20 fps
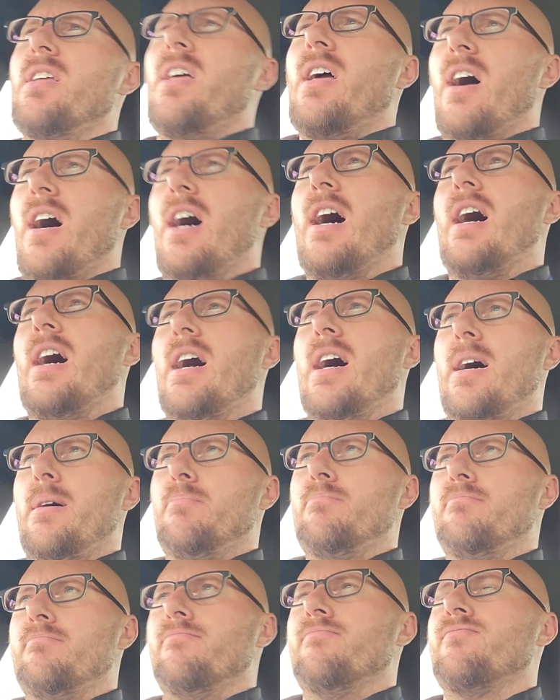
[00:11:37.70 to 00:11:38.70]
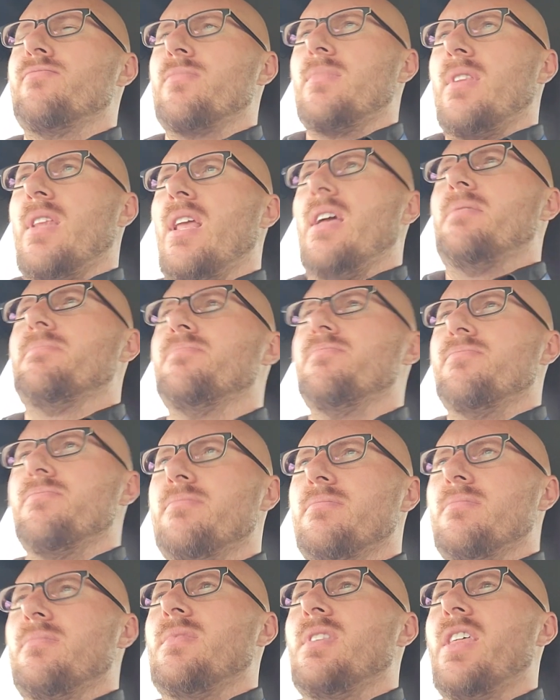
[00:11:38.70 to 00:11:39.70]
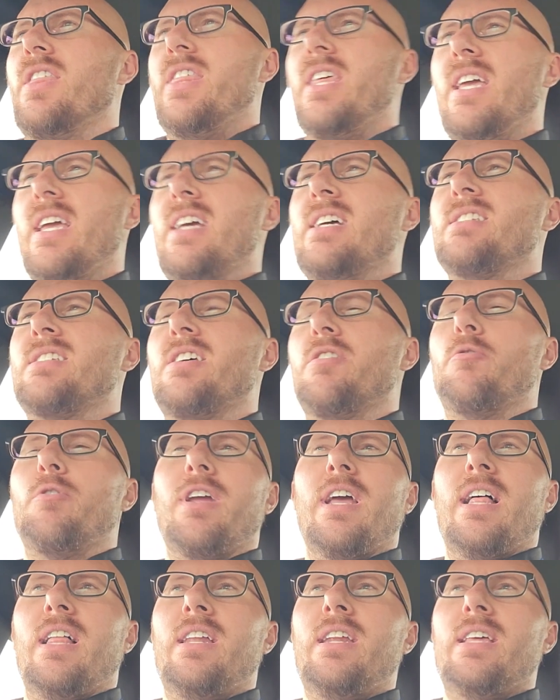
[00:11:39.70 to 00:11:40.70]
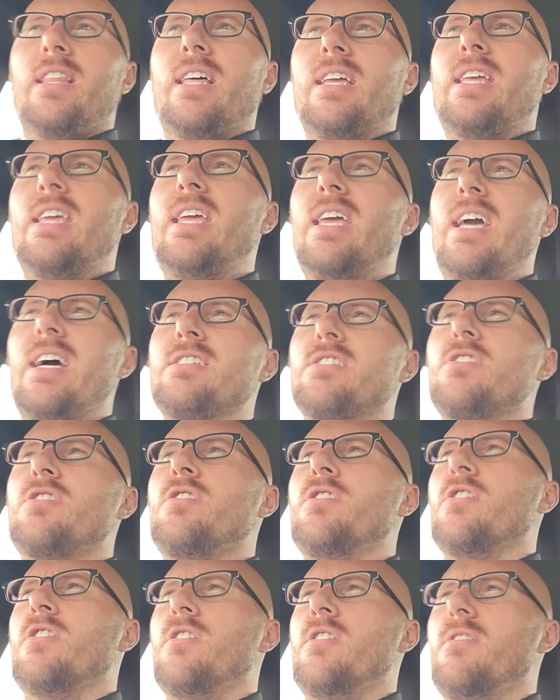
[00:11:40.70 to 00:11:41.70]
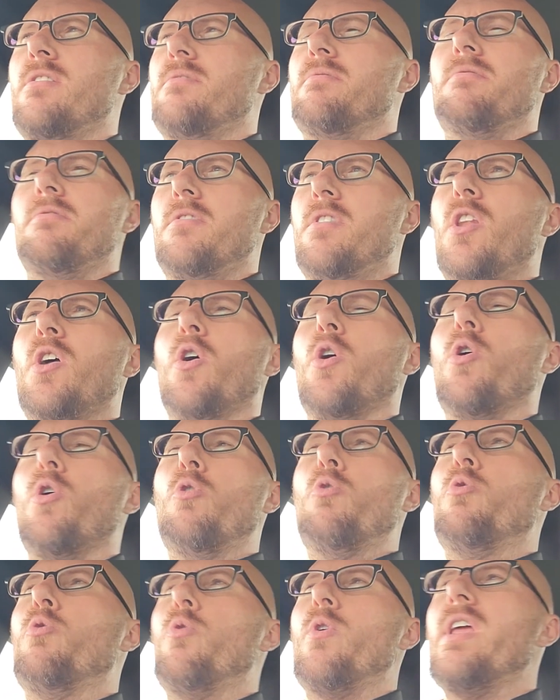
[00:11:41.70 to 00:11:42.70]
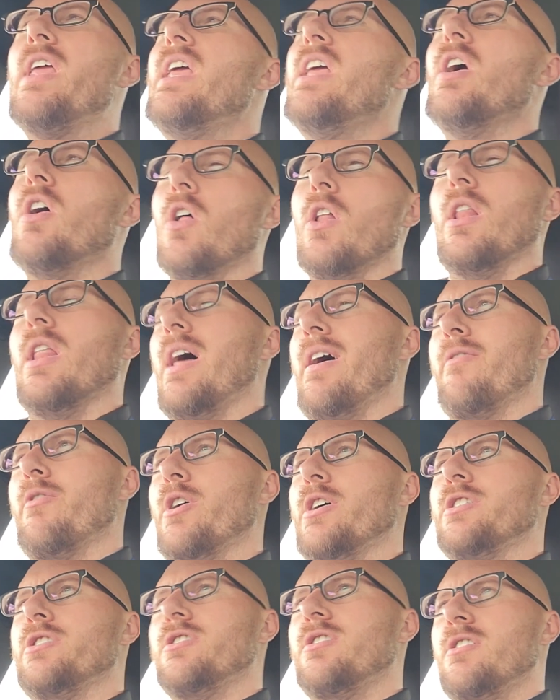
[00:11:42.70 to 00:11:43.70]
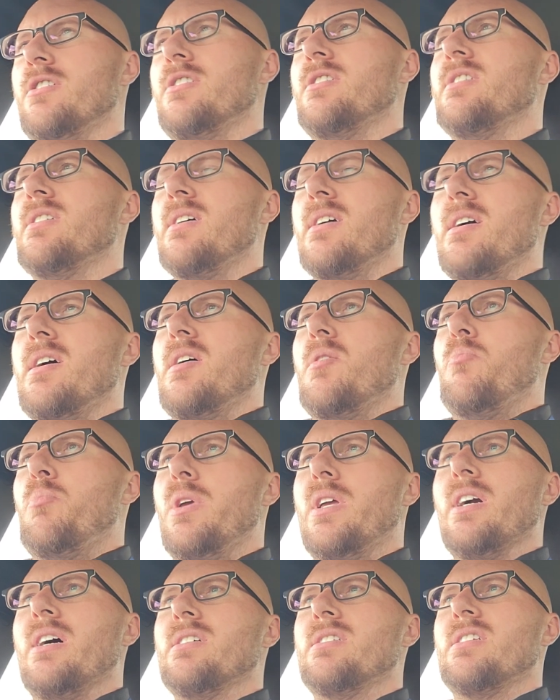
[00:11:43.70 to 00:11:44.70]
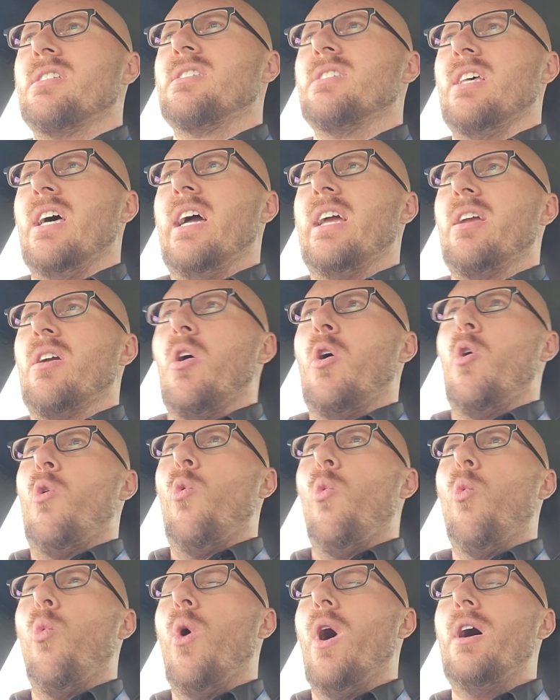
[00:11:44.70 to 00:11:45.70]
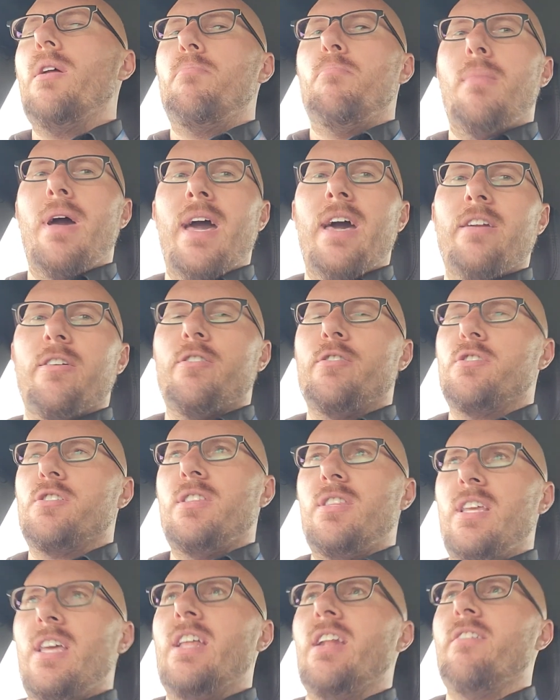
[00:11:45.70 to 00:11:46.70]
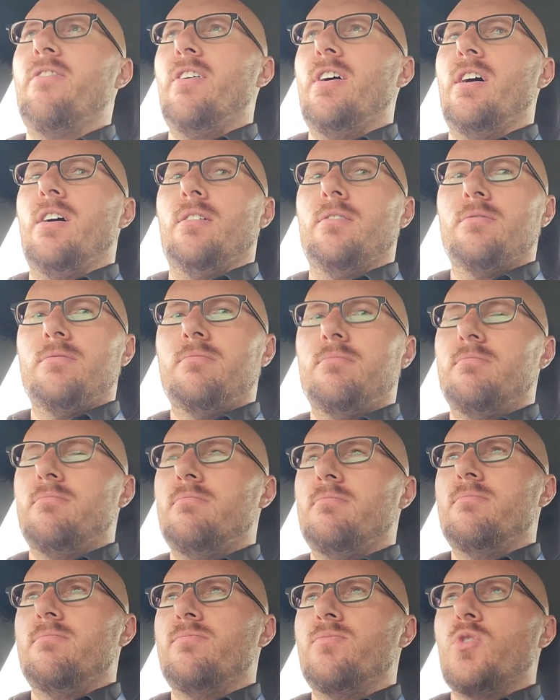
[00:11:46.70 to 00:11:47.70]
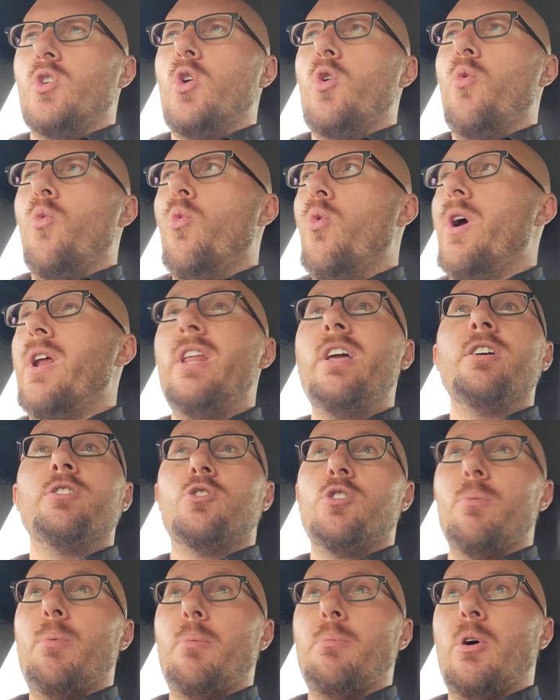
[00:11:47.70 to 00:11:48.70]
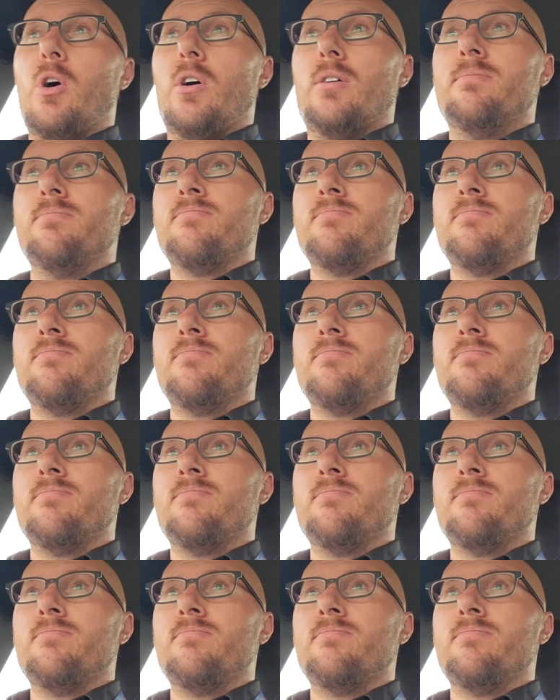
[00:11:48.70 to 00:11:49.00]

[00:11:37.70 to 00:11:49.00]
The thing is, in reality, like he has no real leverage because it's like what matters in the NFL? Winning a Super Bowl.